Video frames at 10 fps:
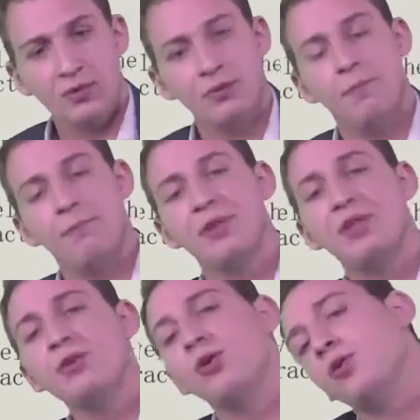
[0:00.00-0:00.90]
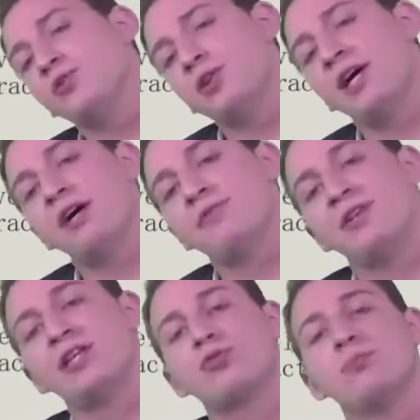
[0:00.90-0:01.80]
But then you also have
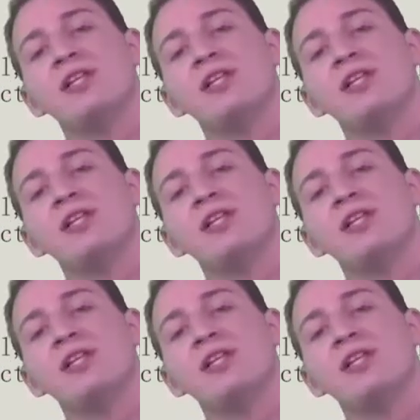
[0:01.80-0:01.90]
incremental